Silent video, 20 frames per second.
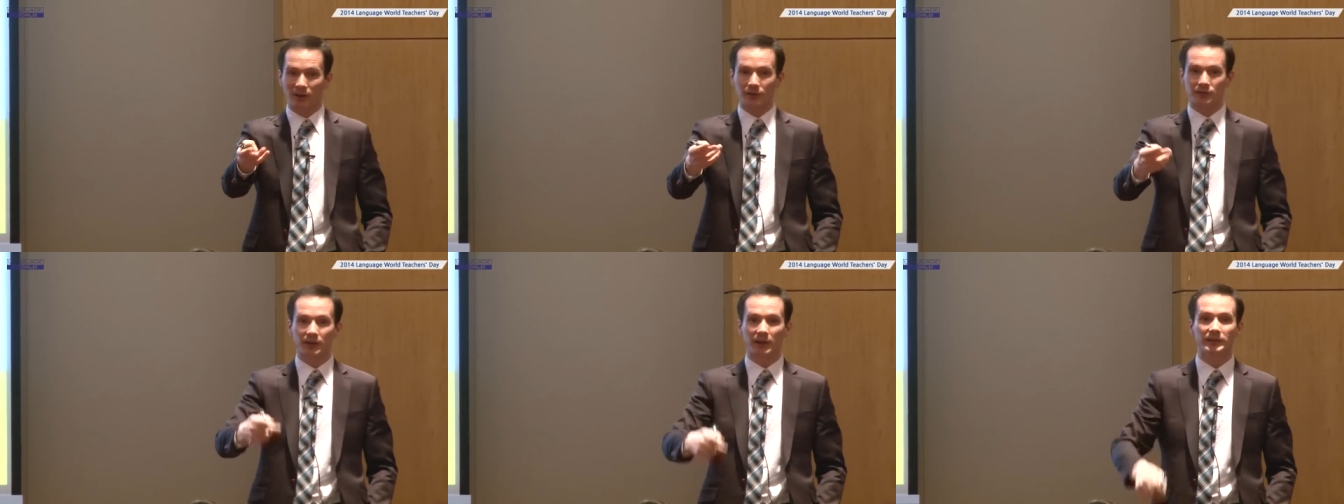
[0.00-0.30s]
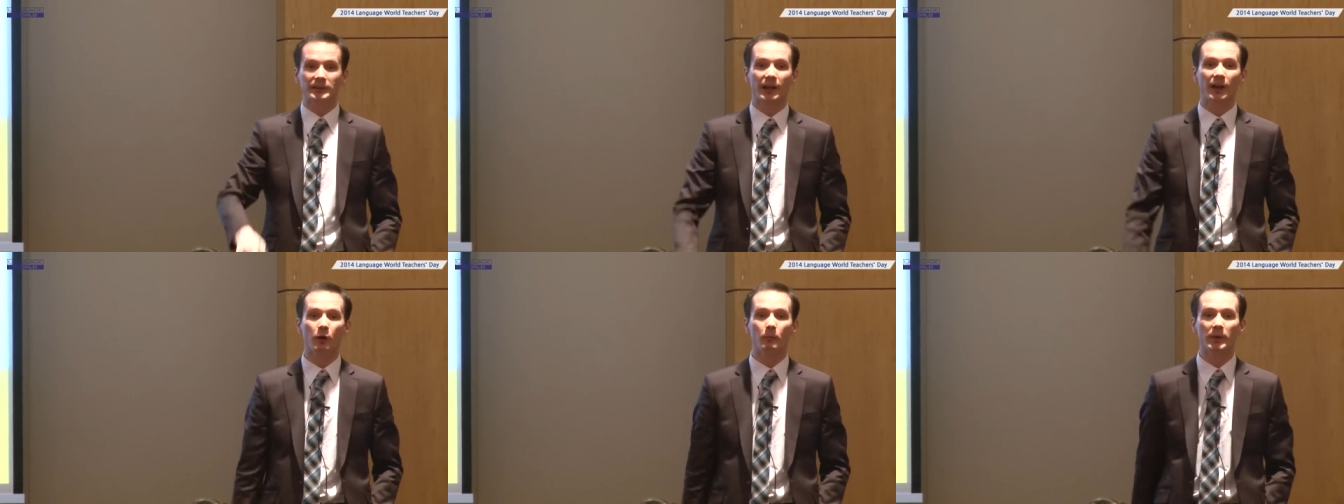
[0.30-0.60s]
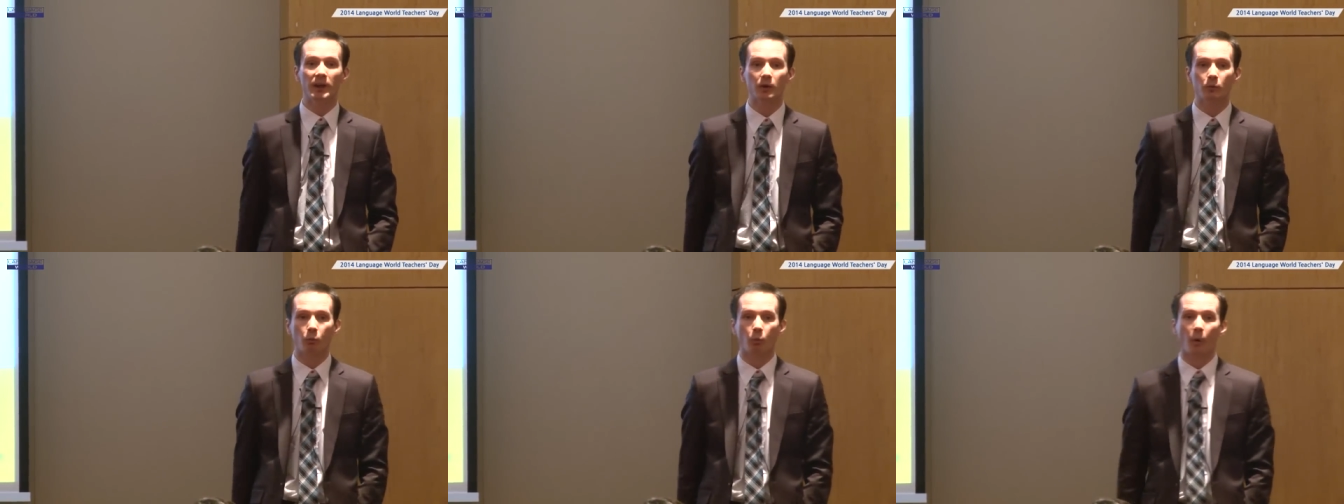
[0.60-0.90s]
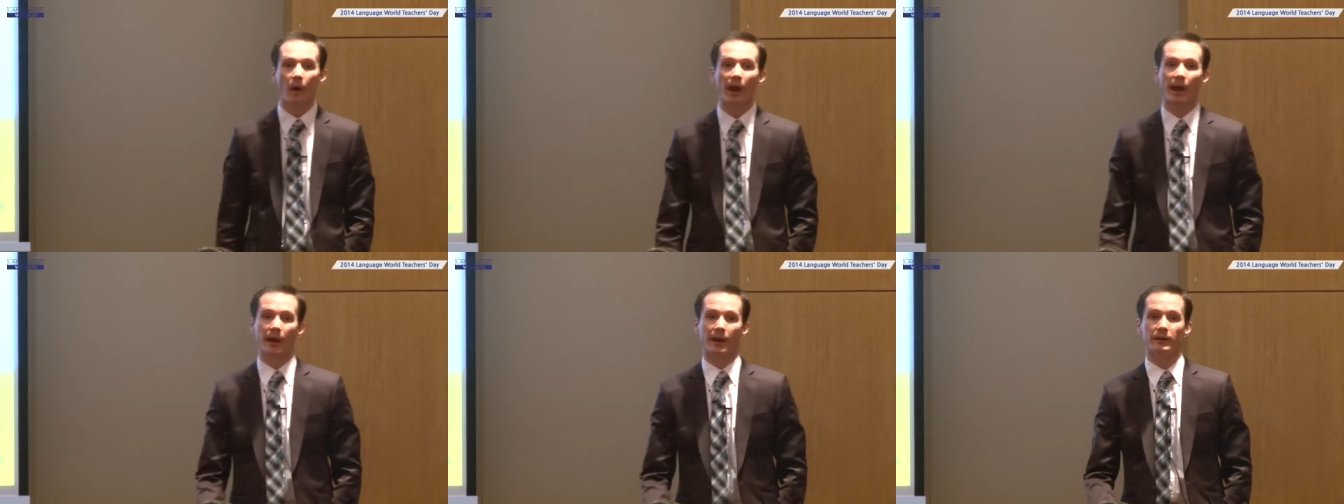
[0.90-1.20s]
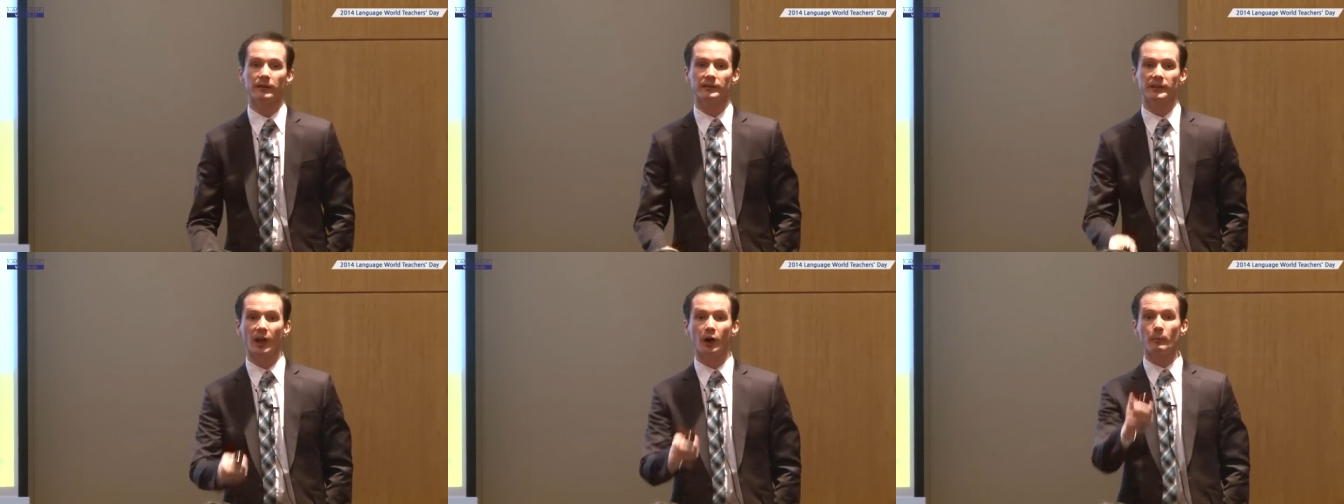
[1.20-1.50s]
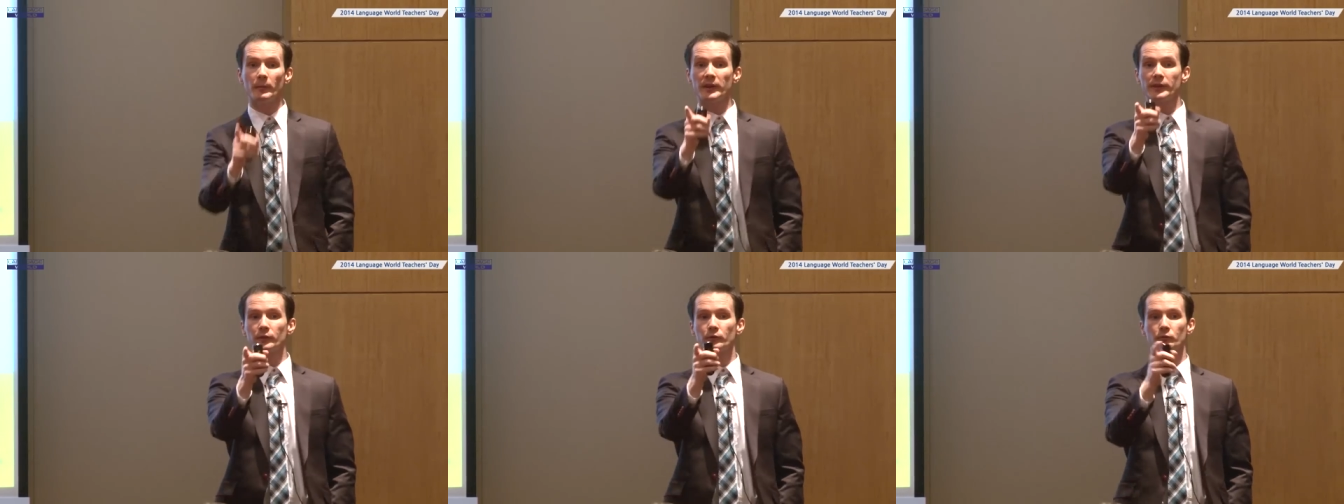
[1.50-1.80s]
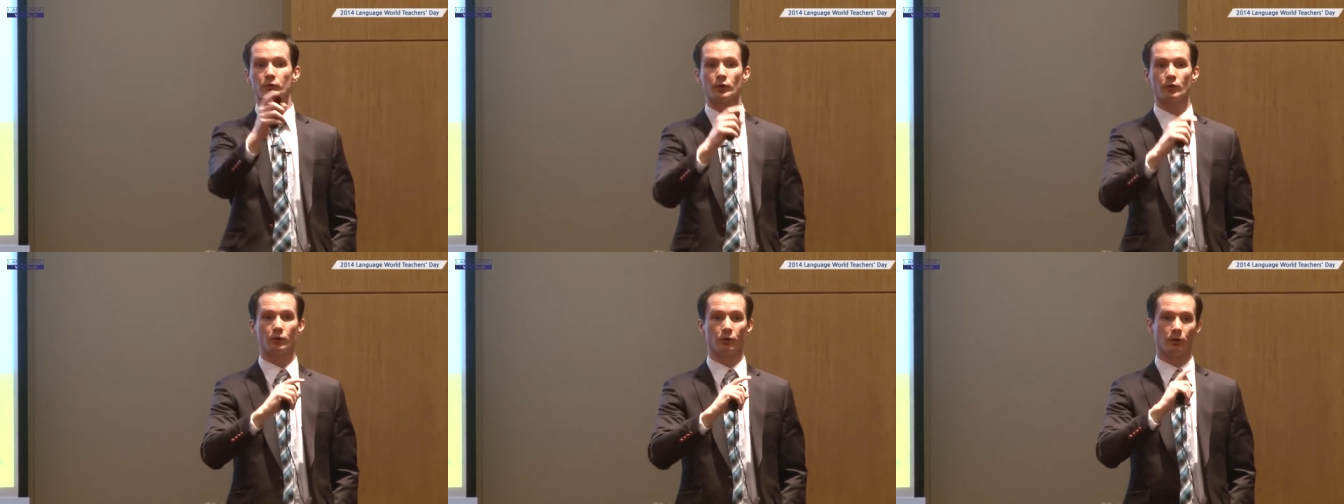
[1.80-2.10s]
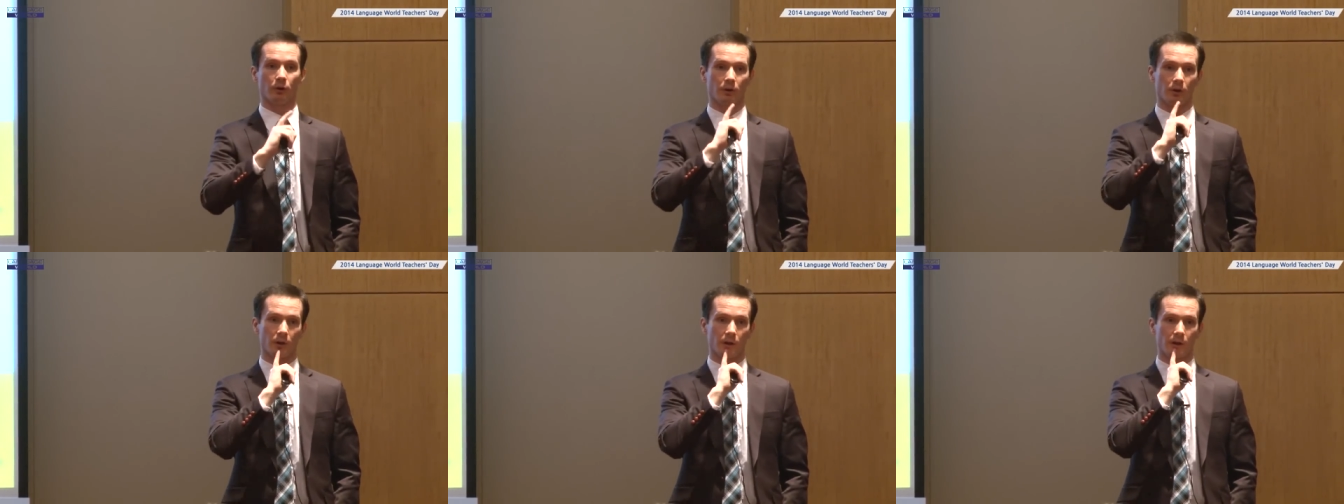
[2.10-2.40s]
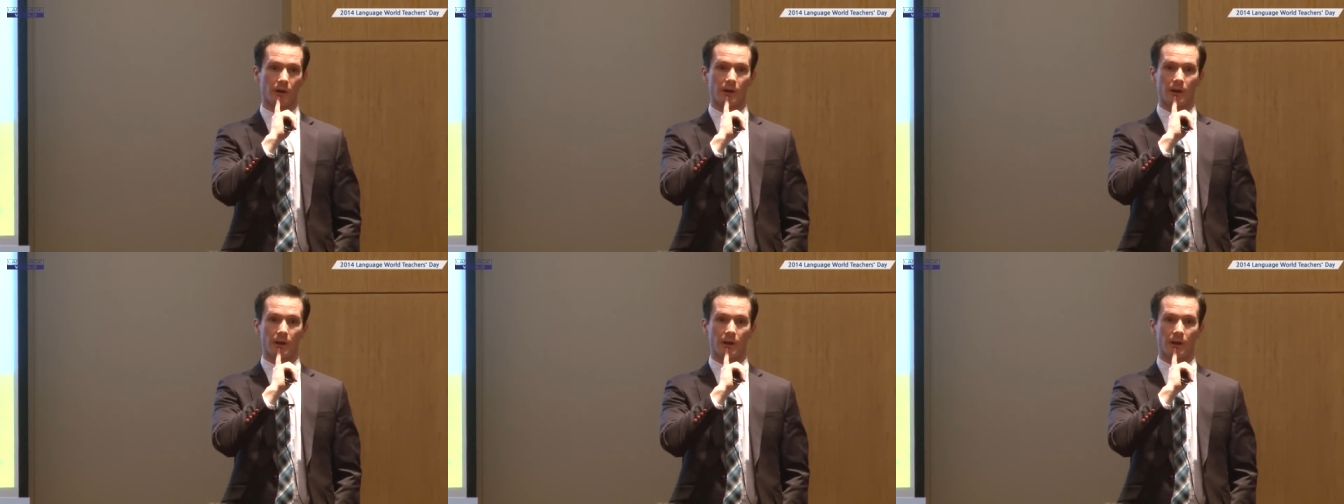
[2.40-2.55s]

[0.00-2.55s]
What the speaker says: I'll say, tell me the rule.